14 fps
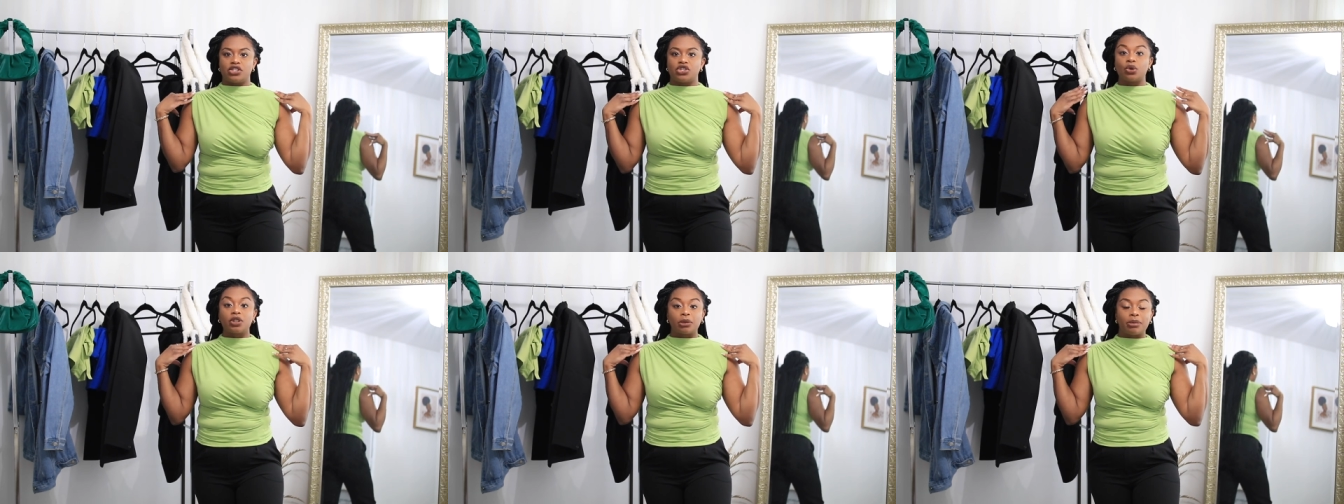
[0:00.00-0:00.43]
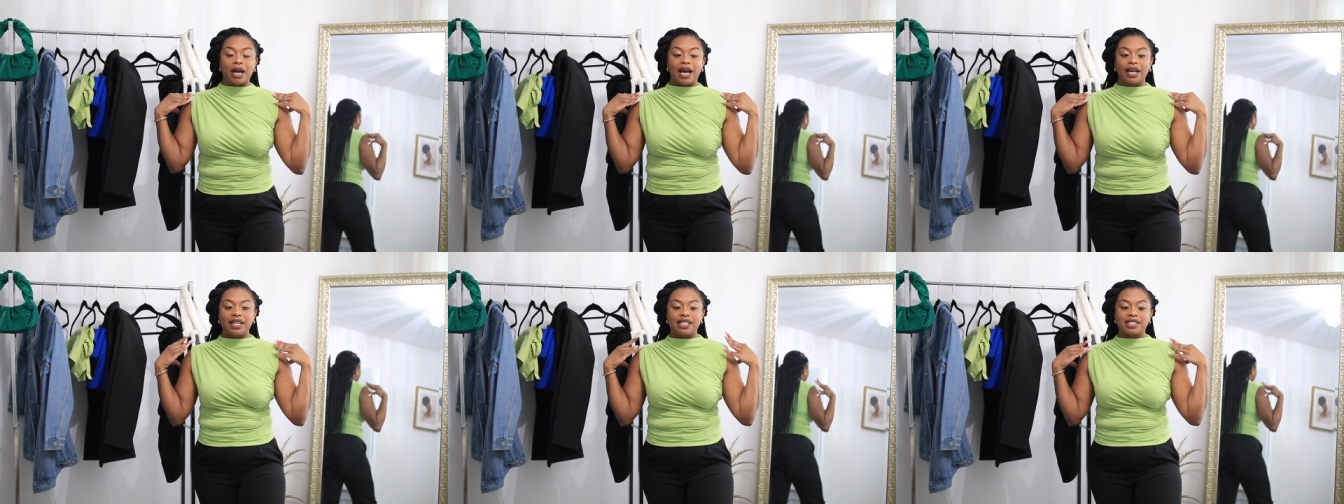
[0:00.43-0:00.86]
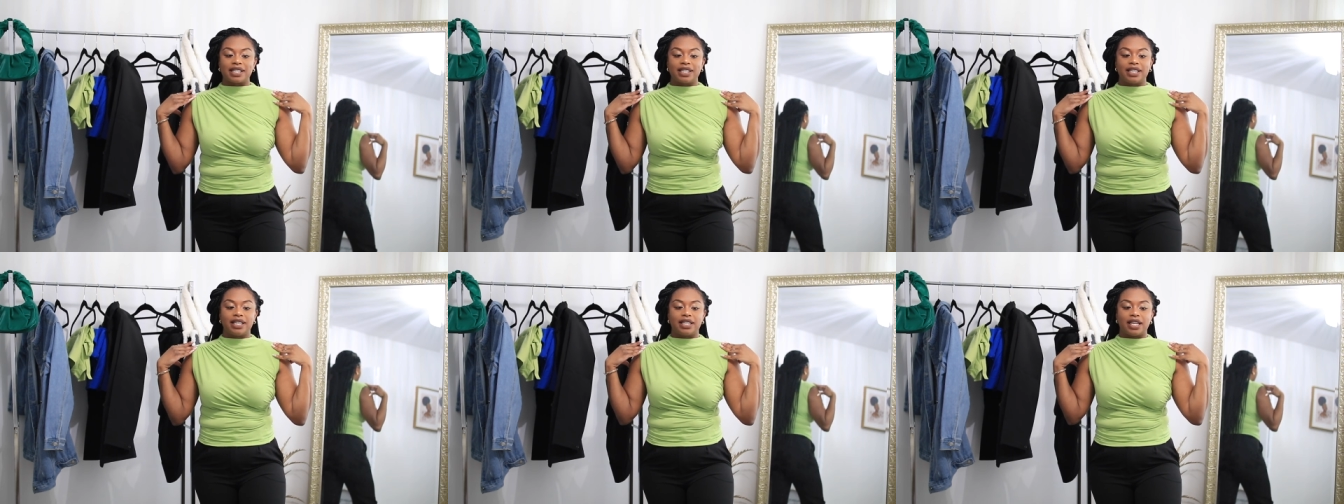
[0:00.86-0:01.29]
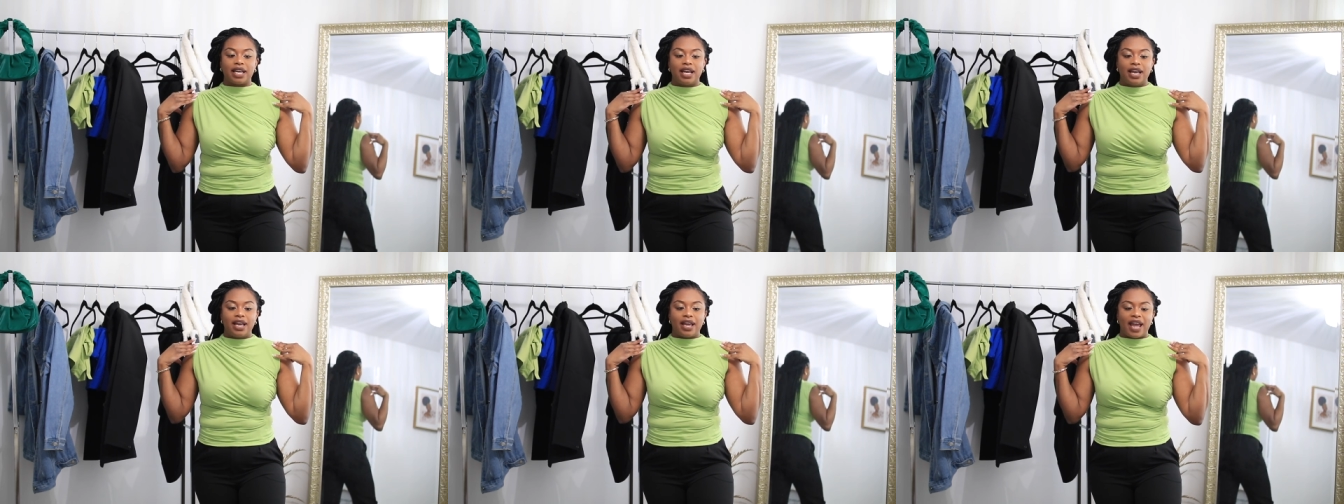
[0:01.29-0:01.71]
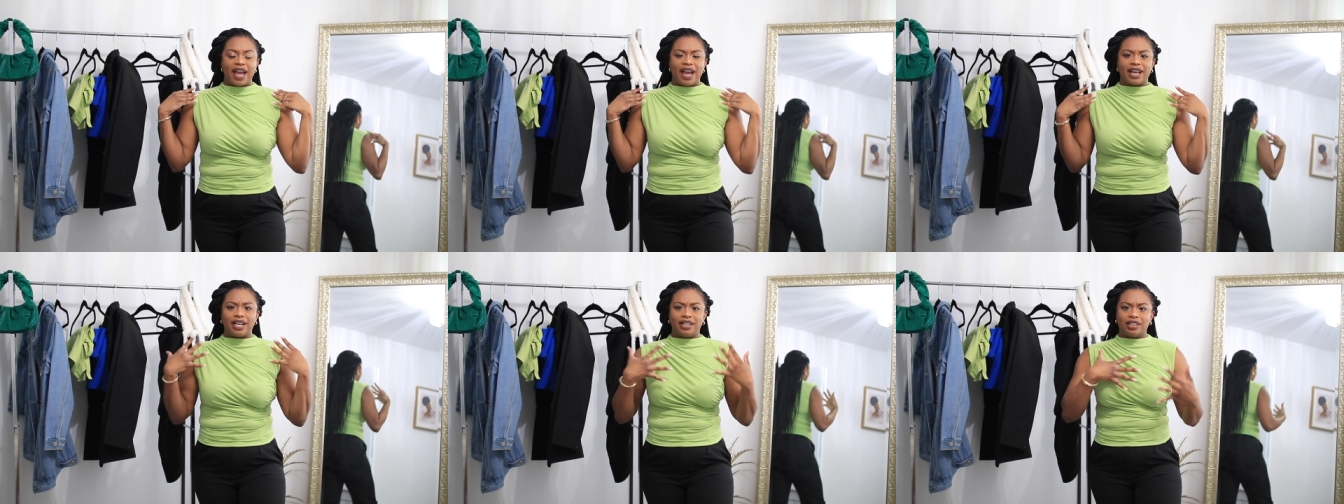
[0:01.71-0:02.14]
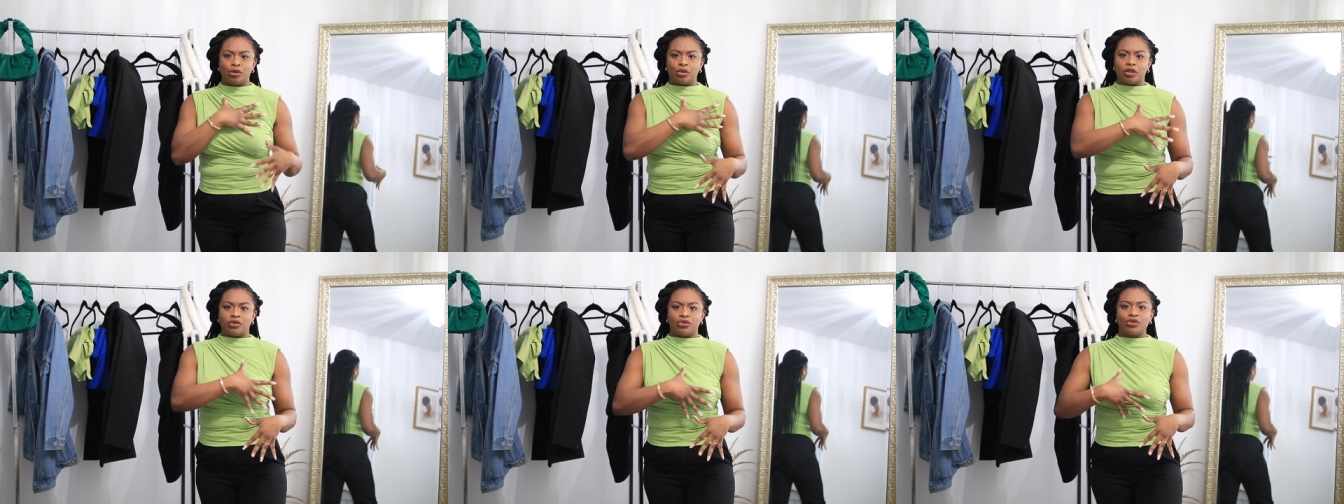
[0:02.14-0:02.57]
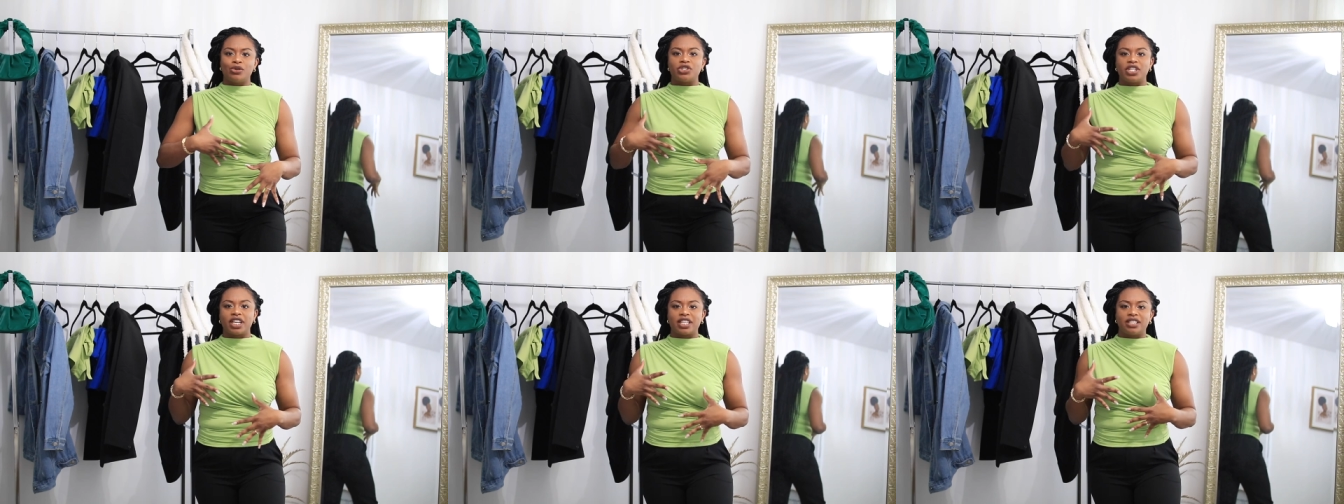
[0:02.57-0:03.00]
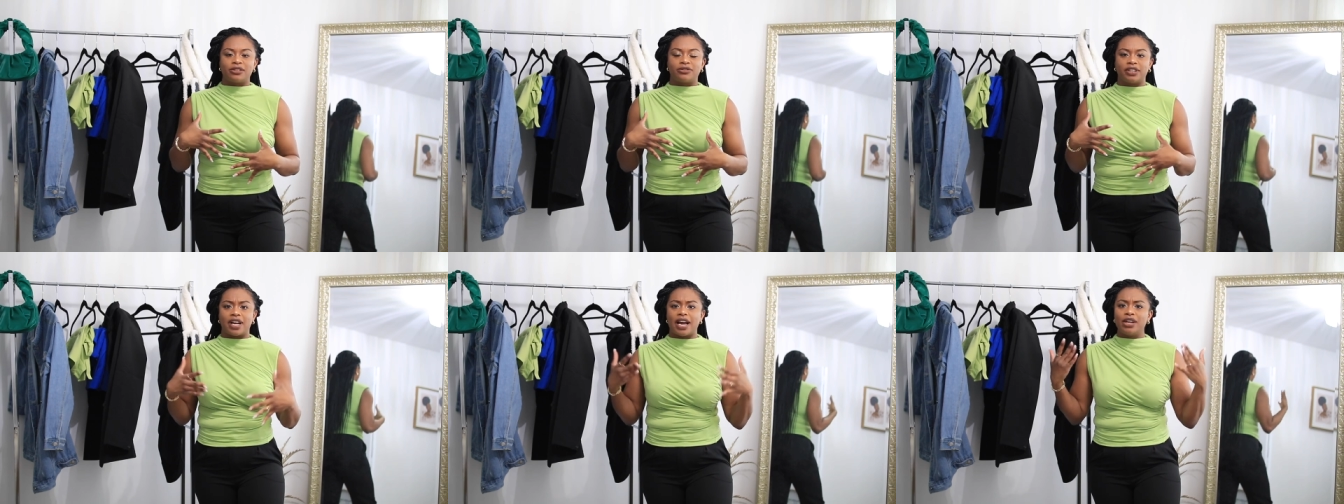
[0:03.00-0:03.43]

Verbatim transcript: shoulder paddings in it and a little bit of ruching in the front.